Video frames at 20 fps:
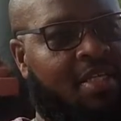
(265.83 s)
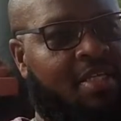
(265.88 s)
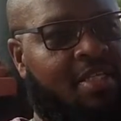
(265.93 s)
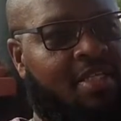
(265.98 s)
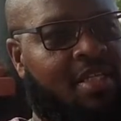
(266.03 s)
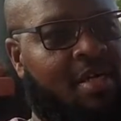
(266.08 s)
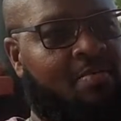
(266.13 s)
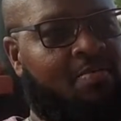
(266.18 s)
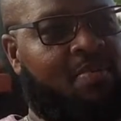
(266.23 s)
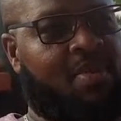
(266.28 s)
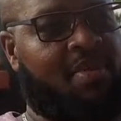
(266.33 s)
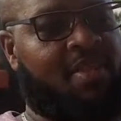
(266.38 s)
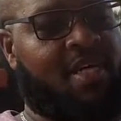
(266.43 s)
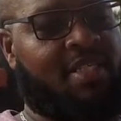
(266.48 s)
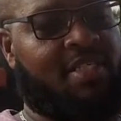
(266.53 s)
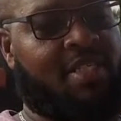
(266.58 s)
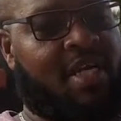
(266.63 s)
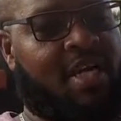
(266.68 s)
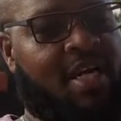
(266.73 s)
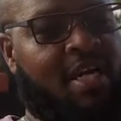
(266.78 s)
it's something
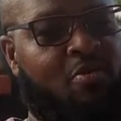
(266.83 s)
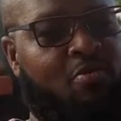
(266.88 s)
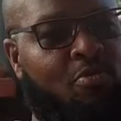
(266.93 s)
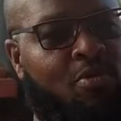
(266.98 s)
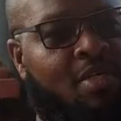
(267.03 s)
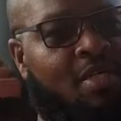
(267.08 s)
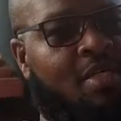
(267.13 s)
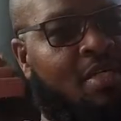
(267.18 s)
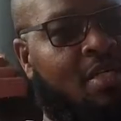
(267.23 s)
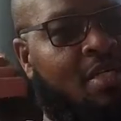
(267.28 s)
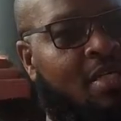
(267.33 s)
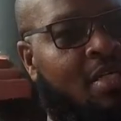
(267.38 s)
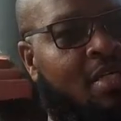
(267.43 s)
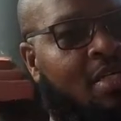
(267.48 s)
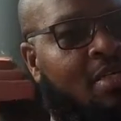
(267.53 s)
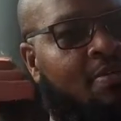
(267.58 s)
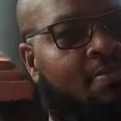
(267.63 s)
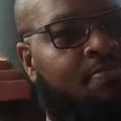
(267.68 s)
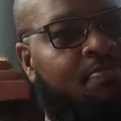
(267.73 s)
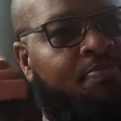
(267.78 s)
that I would
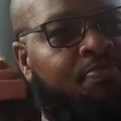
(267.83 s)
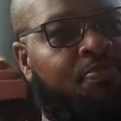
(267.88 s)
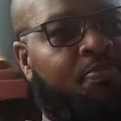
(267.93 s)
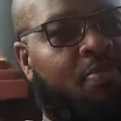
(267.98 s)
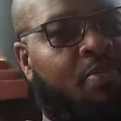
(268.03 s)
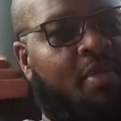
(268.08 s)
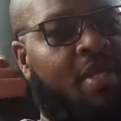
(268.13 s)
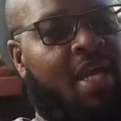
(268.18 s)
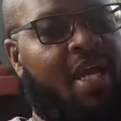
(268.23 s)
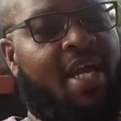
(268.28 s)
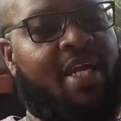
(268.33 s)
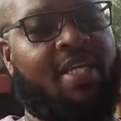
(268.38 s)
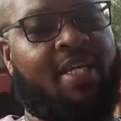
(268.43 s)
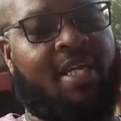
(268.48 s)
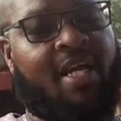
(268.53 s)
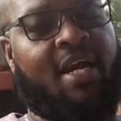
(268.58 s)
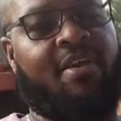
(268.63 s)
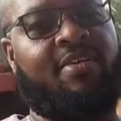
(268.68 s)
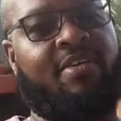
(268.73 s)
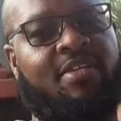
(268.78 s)

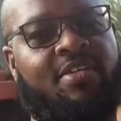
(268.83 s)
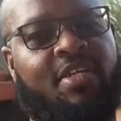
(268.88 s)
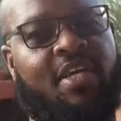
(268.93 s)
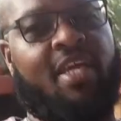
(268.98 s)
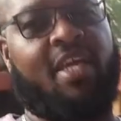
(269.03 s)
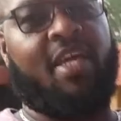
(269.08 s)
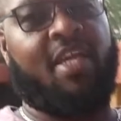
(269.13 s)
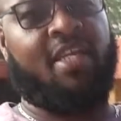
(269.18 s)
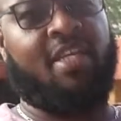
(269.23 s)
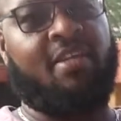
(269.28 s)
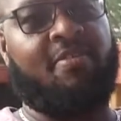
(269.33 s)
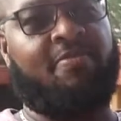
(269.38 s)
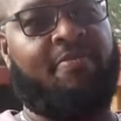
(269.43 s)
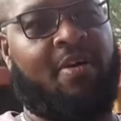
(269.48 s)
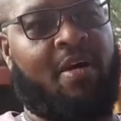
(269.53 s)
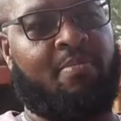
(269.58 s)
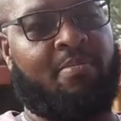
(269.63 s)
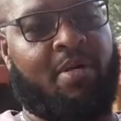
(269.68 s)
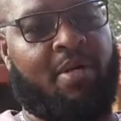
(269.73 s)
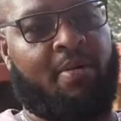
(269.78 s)
encourage any
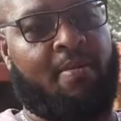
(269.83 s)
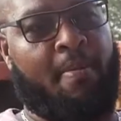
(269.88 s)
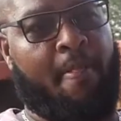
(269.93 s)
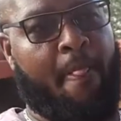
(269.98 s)
farmer